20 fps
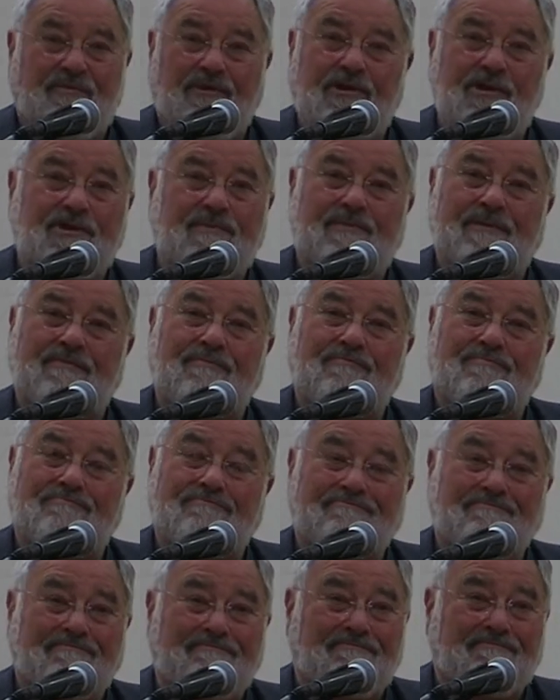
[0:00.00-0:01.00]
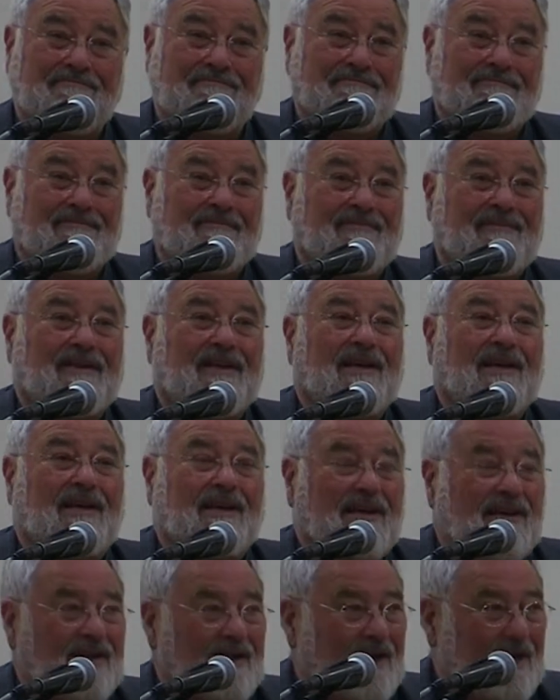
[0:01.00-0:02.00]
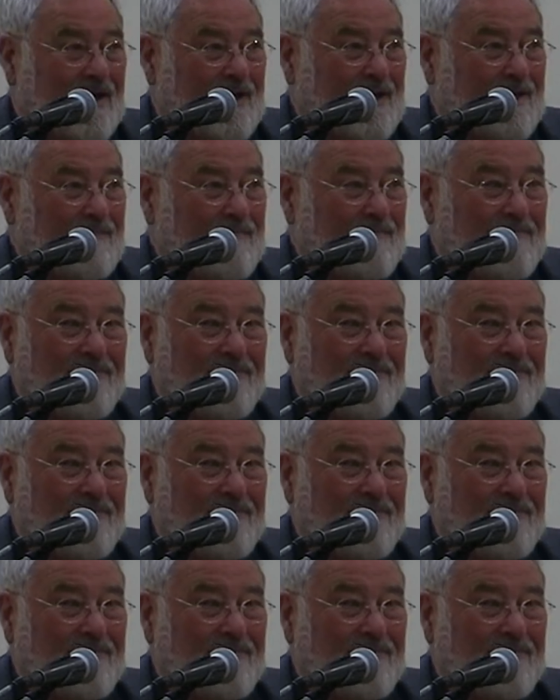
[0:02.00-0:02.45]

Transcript: punishment. Got it?